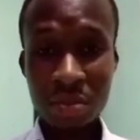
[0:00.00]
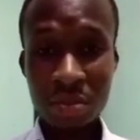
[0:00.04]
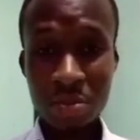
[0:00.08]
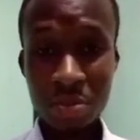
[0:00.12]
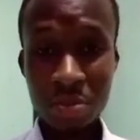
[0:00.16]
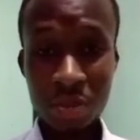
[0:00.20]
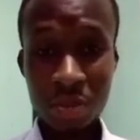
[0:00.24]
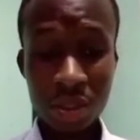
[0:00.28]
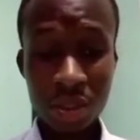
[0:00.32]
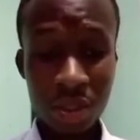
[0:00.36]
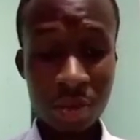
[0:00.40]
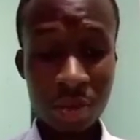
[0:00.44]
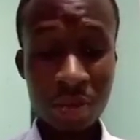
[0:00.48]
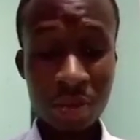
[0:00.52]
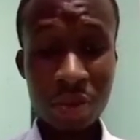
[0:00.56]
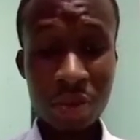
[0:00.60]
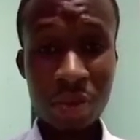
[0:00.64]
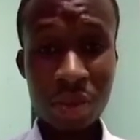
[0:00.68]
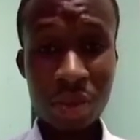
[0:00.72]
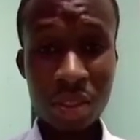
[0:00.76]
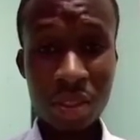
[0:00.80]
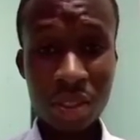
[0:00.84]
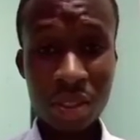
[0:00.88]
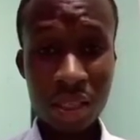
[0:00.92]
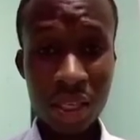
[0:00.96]
some previous
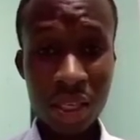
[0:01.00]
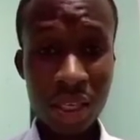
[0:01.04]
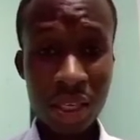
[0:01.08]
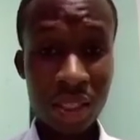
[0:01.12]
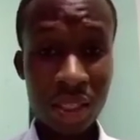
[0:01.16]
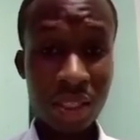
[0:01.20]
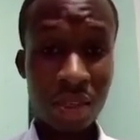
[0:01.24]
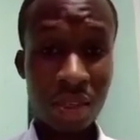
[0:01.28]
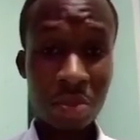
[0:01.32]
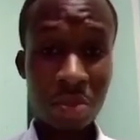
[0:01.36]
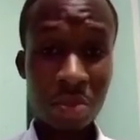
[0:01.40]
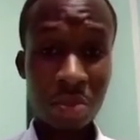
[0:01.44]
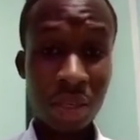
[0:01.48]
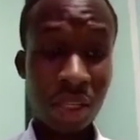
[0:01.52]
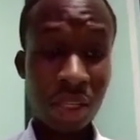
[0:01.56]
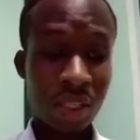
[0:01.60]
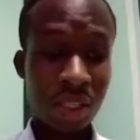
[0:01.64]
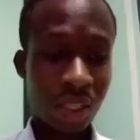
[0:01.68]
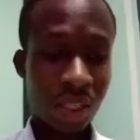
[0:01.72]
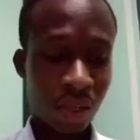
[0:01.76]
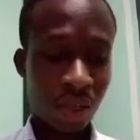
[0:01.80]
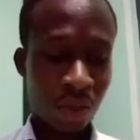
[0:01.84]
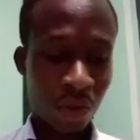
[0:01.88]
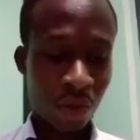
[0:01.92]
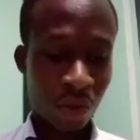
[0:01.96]
seconds or minutes
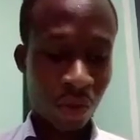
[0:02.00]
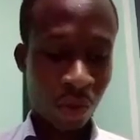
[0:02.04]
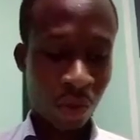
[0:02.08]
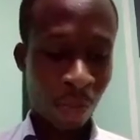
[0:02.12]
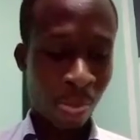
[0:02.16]
ago.